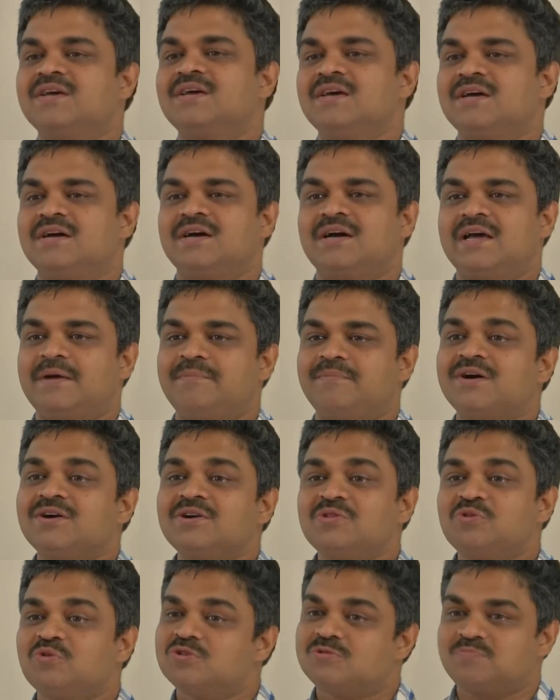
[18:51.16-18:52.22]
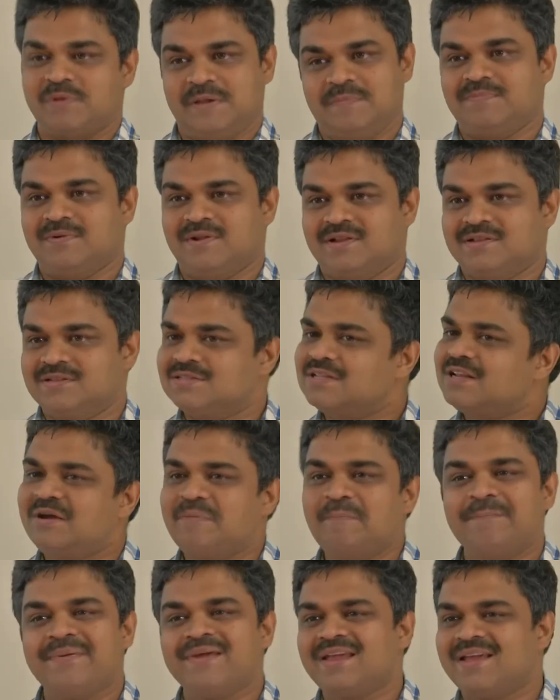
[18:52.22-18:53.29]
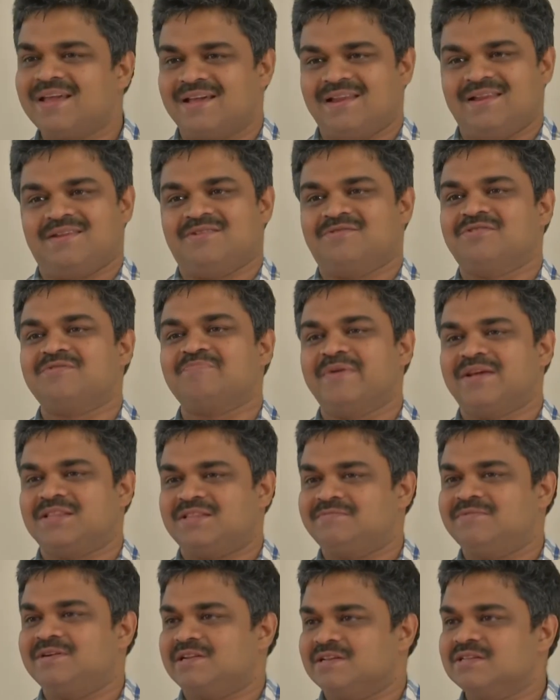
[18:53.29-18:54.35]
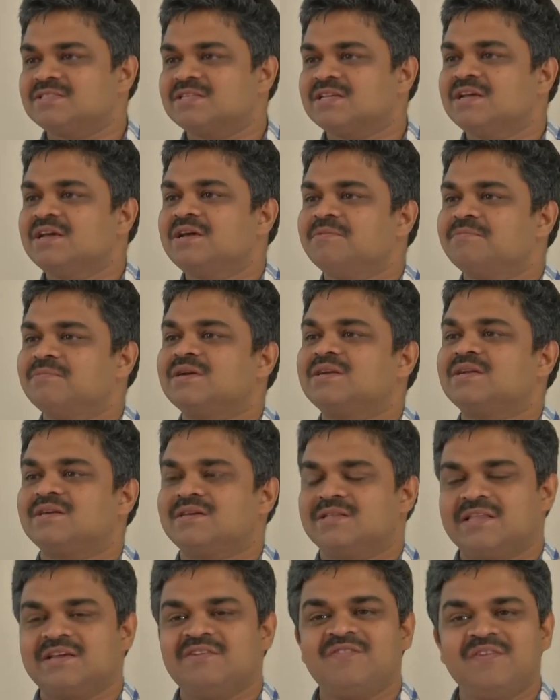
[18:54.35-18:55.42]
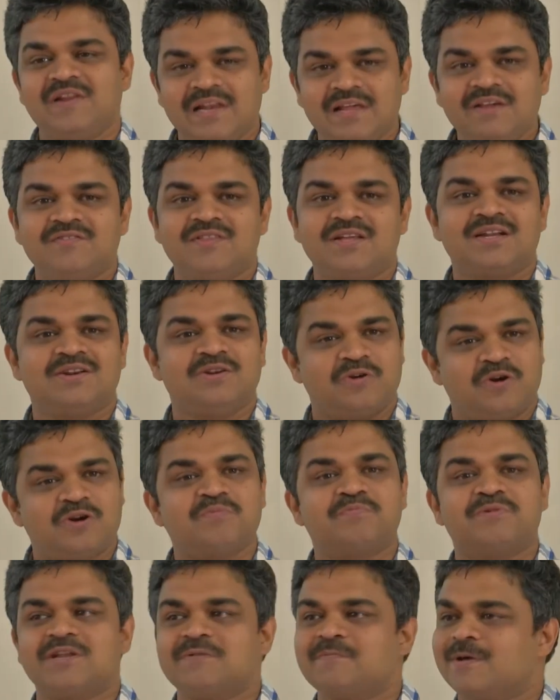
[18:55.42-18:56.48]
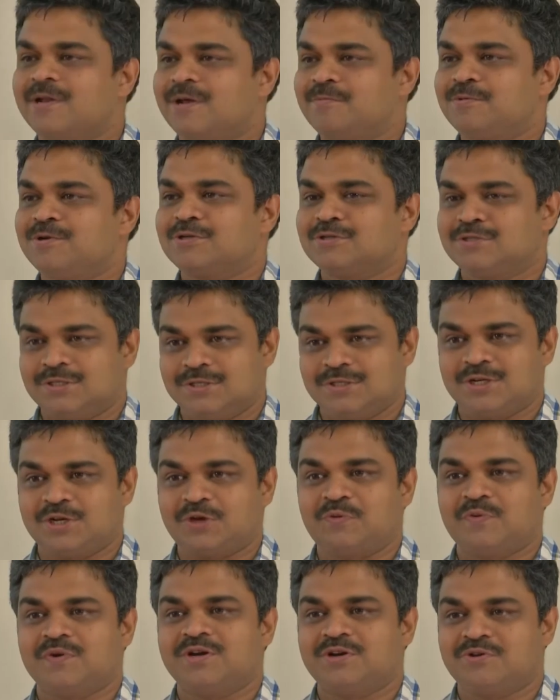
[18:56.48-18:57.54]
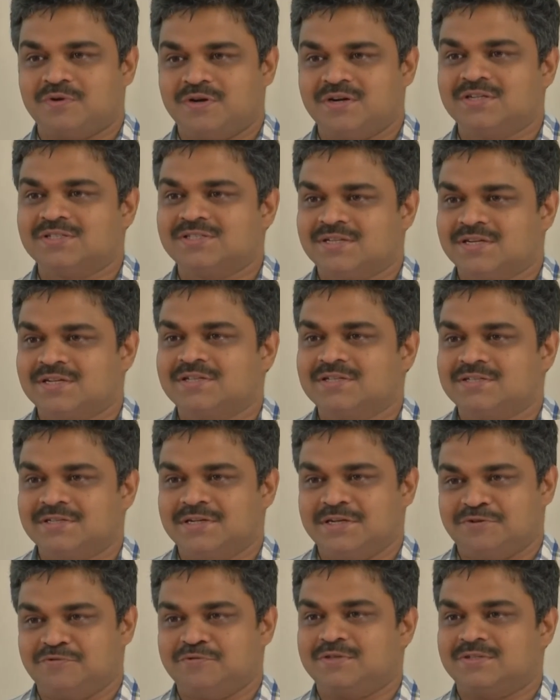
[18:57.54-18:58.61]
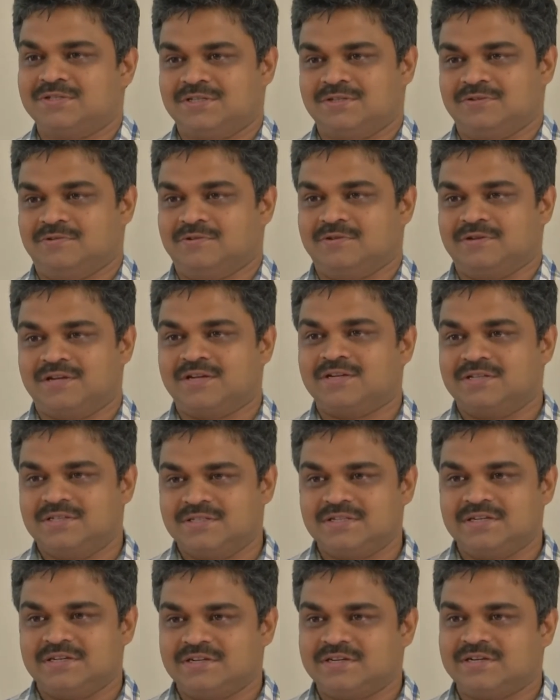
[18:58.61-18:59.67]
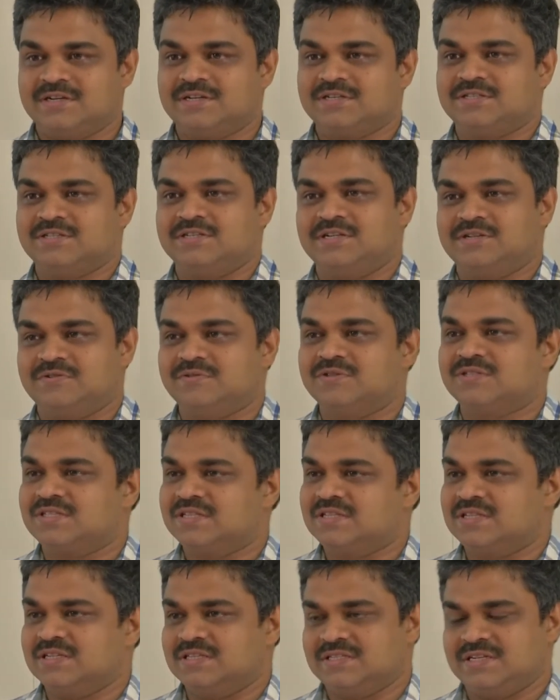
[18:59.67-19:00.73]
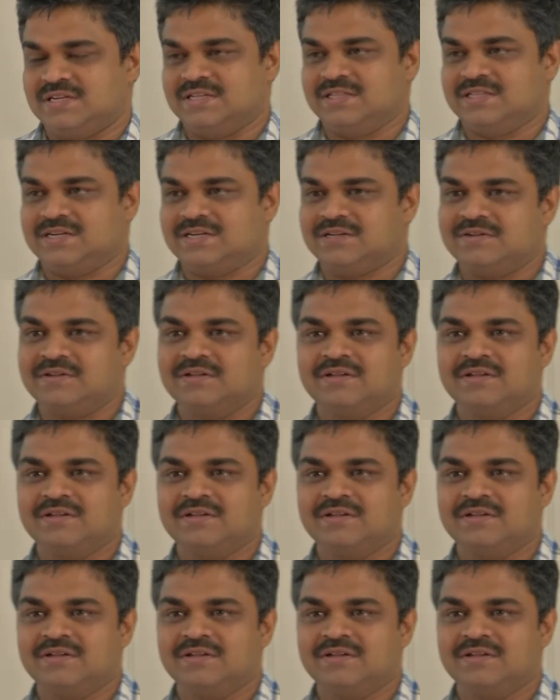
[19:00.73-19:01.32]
among those people, these are empirical, not mathematics, but they believe that not many parameters are required to understand these networks and all, right? These interconnection networks and things like that.